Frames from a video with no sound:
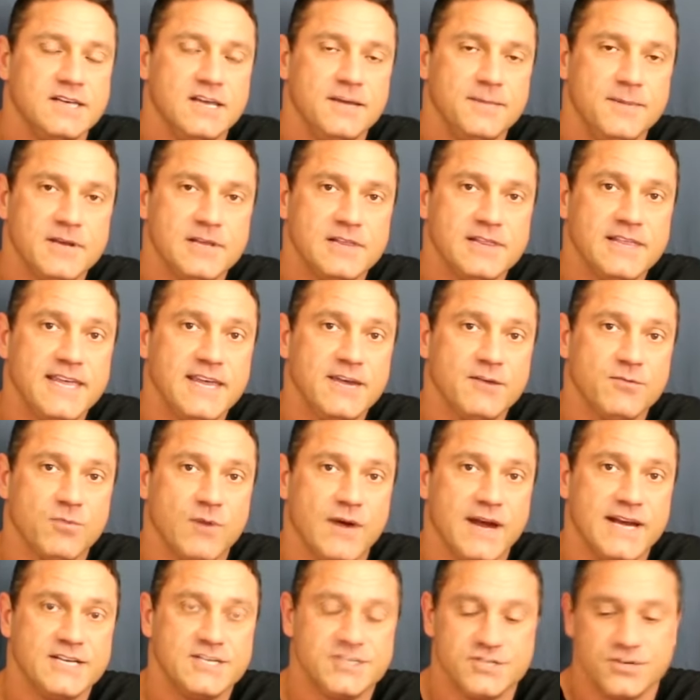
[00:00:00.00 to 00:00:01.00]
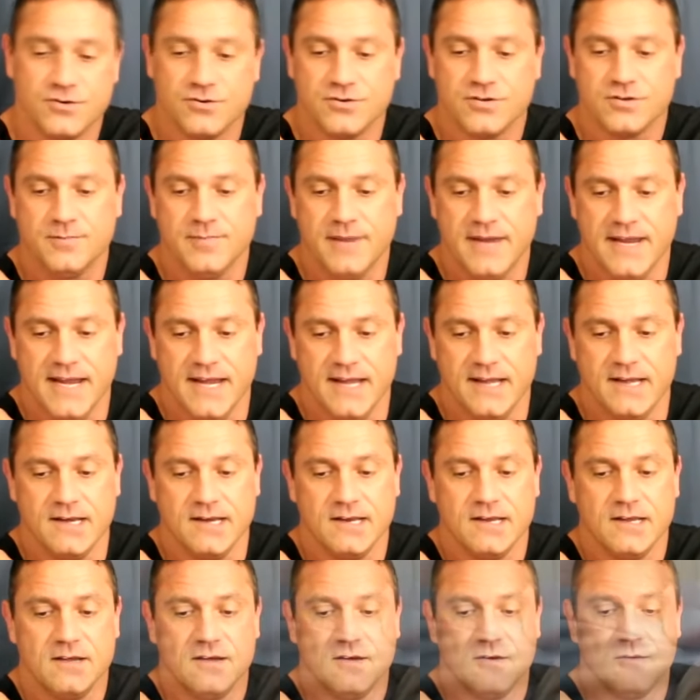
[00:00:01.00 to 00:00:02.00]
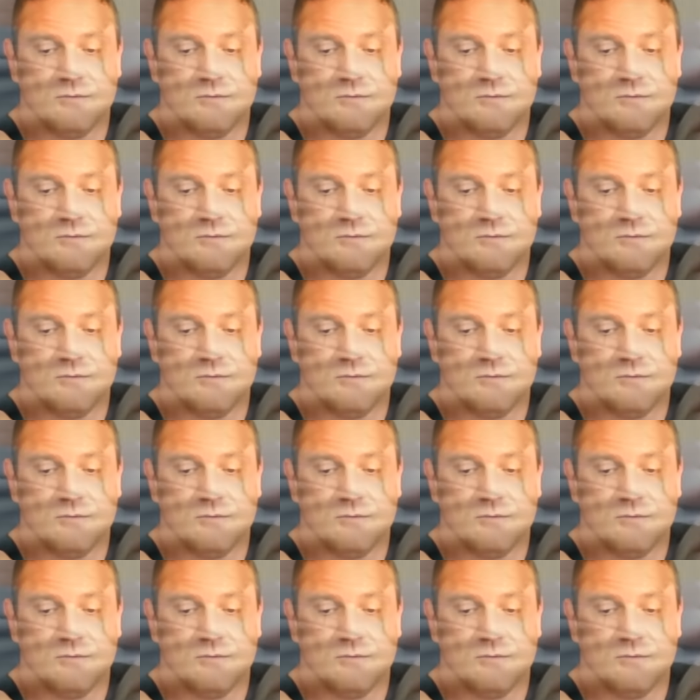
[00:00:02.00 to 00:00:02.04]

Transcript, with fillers: Typically, right shoulder pain.